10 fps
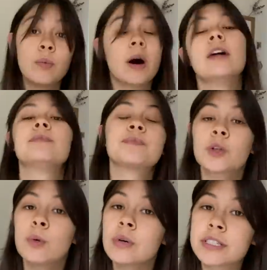Well,
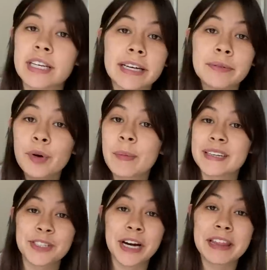we'll see. We're
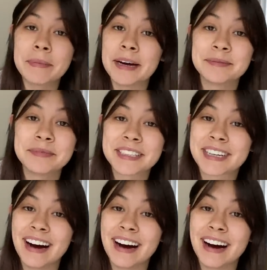about to try them out. Let's